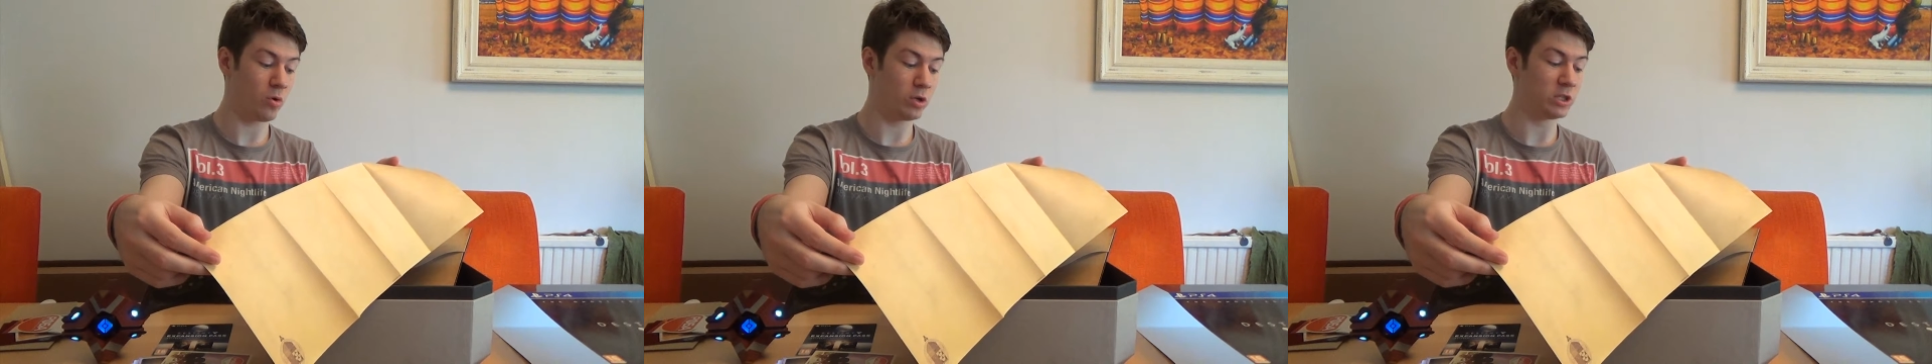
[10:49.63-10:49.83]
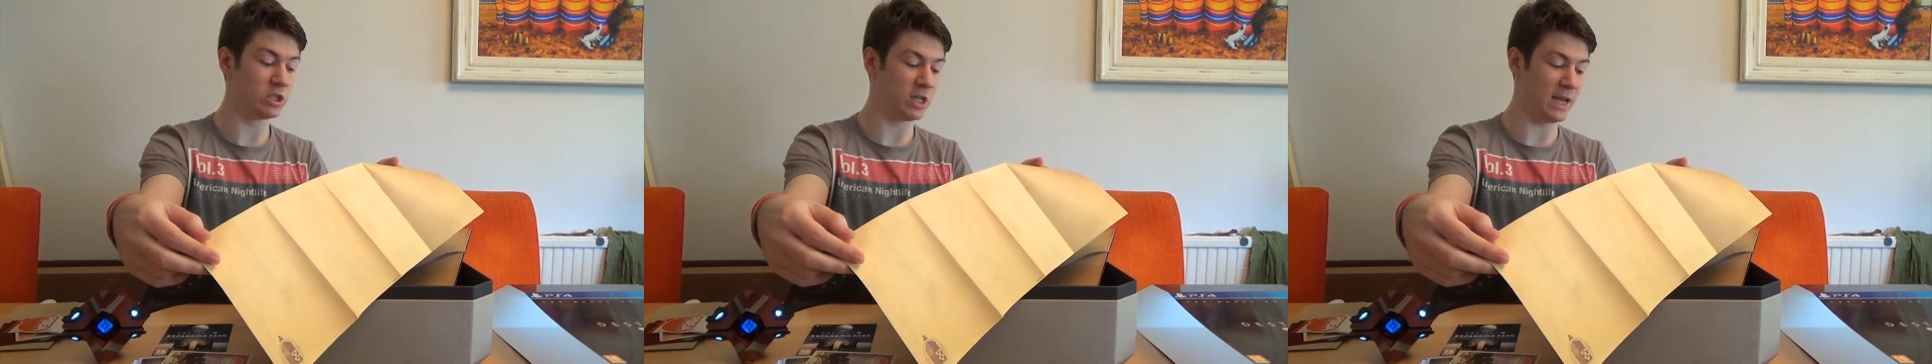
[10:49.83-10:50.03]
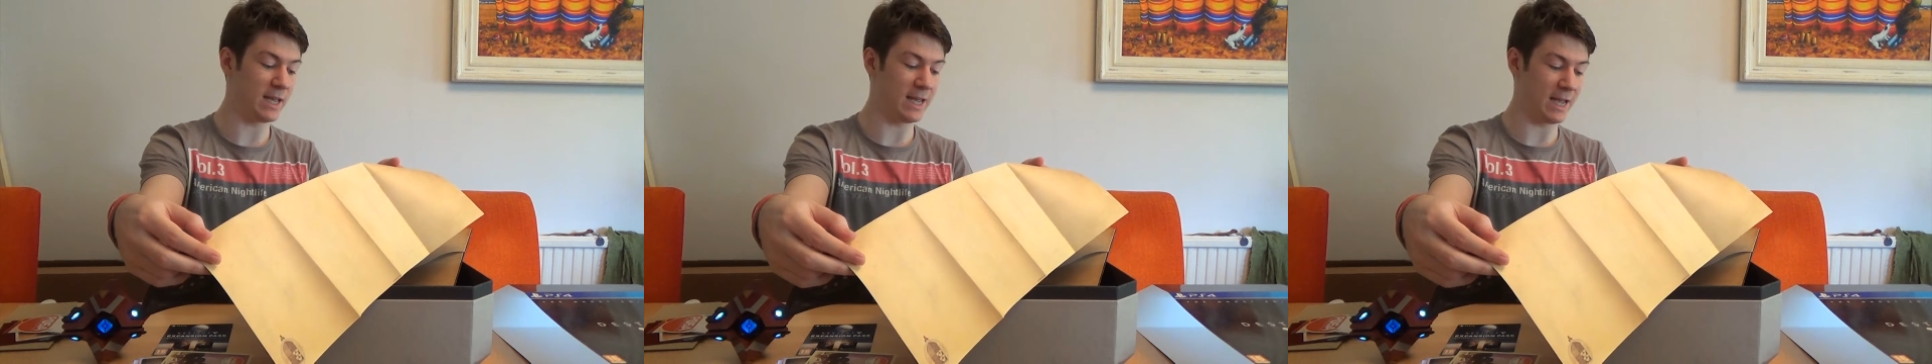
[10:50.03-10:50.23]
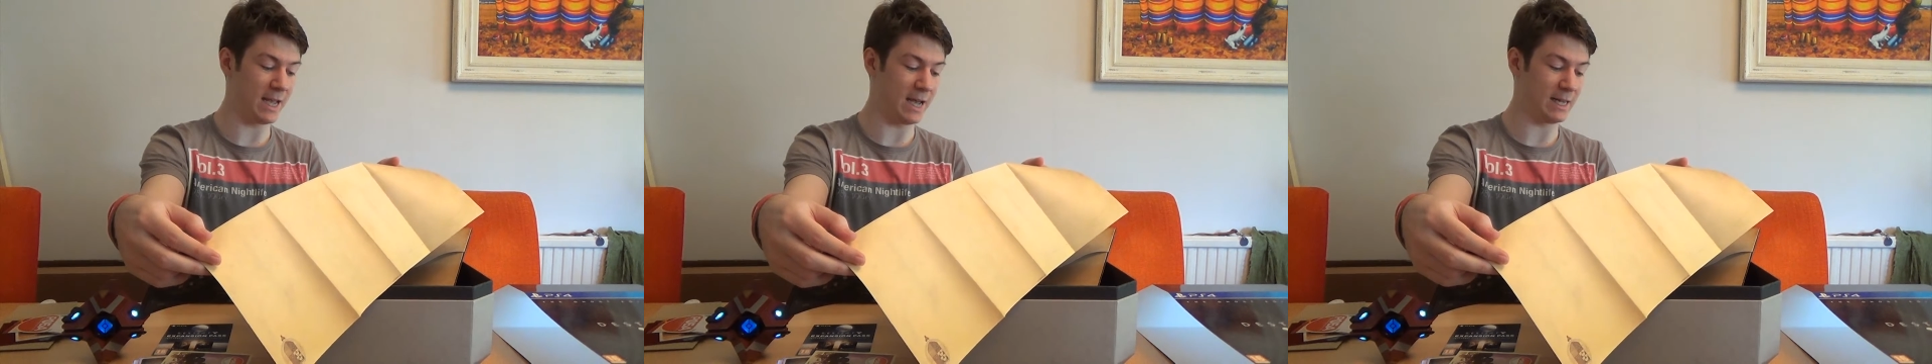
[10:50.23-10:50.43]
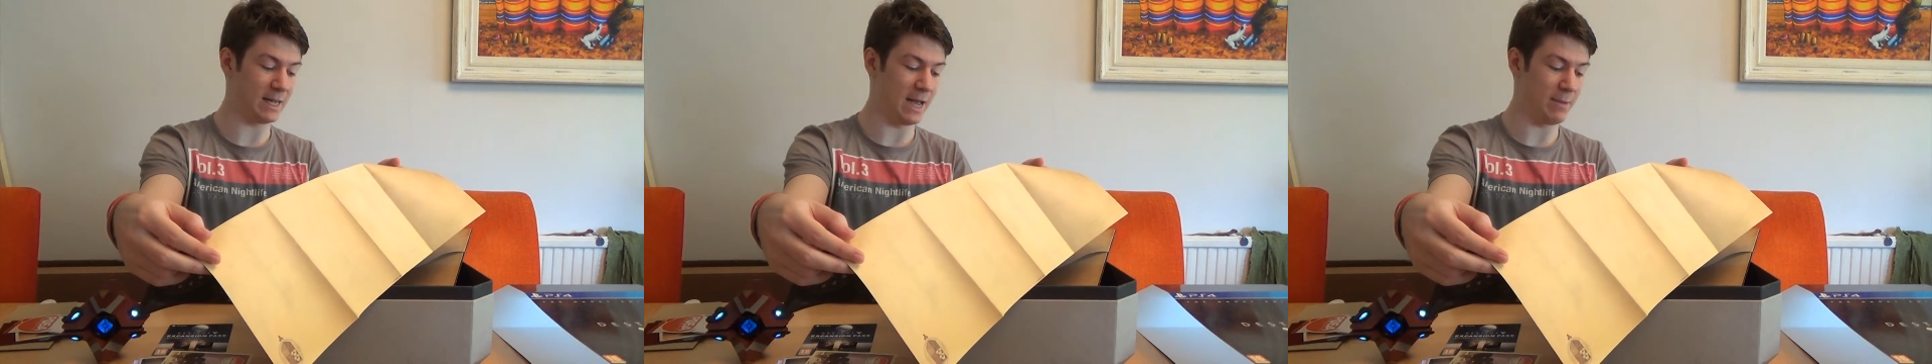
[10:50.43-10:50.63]
J, K,
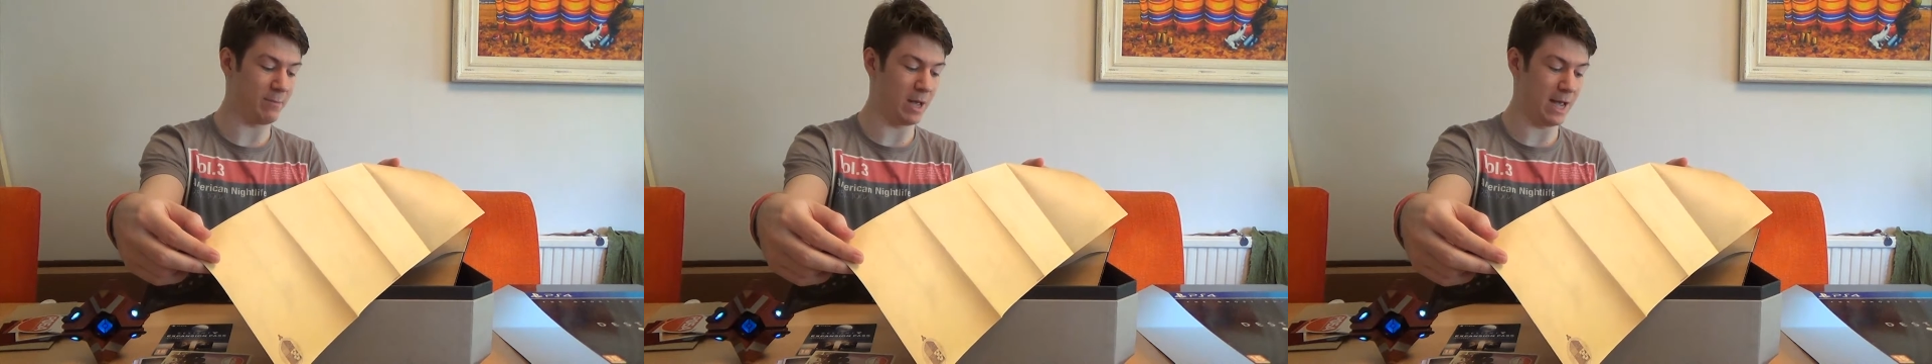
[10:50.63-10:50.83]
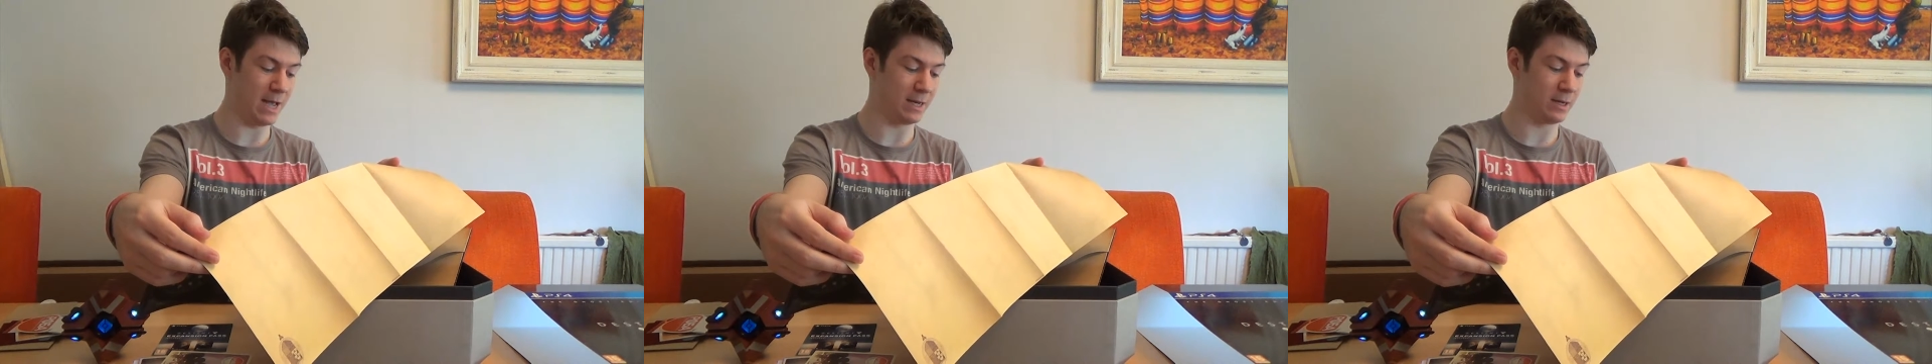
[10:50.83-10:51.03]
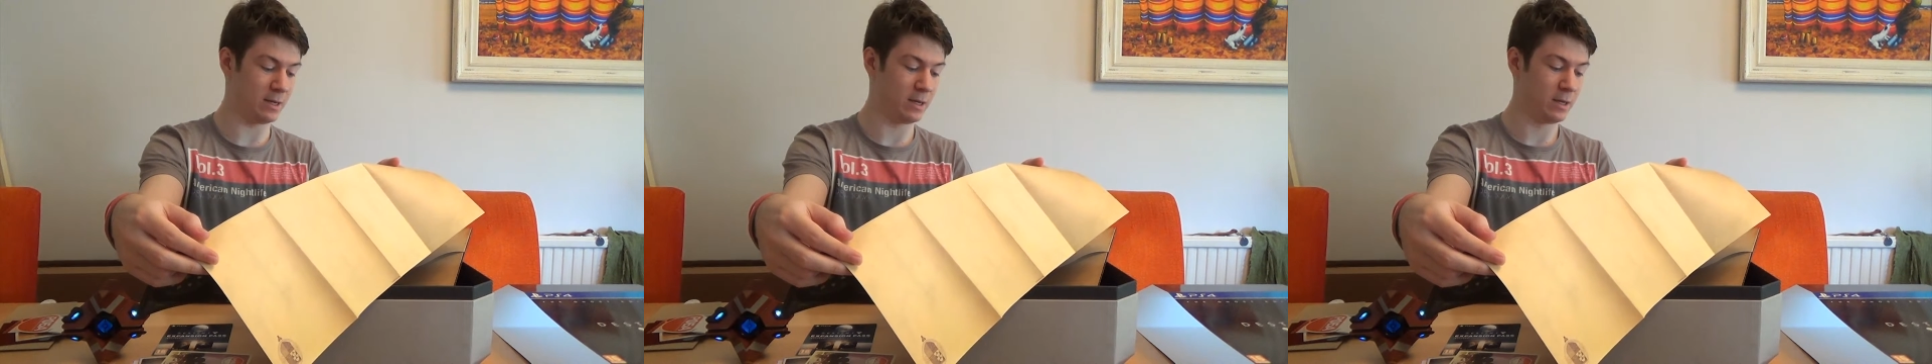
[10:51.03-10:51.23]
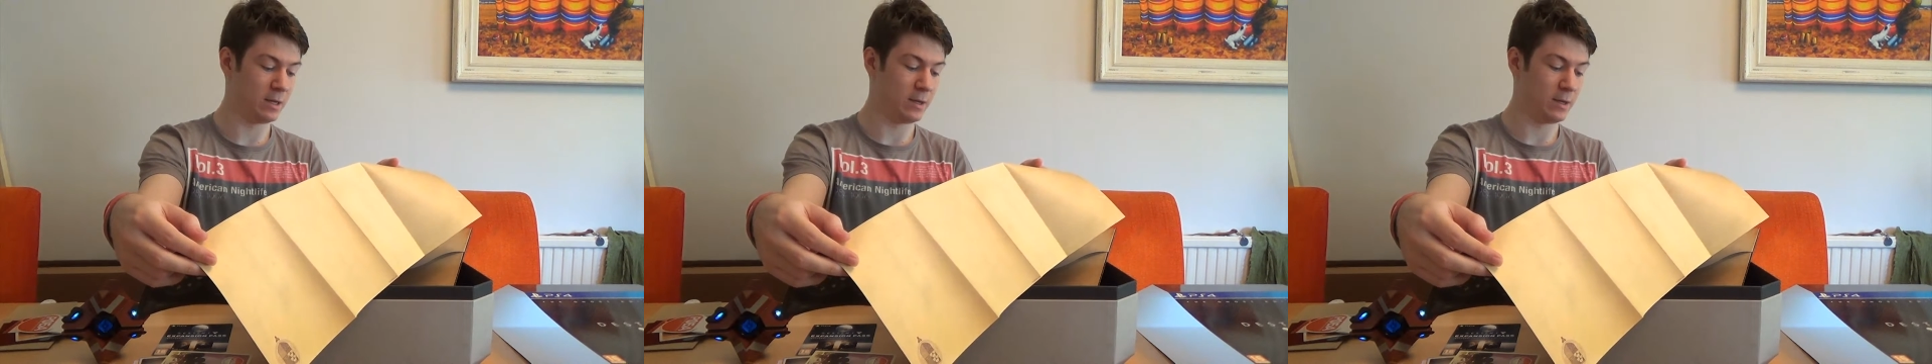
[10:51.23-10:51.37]
L, M, N,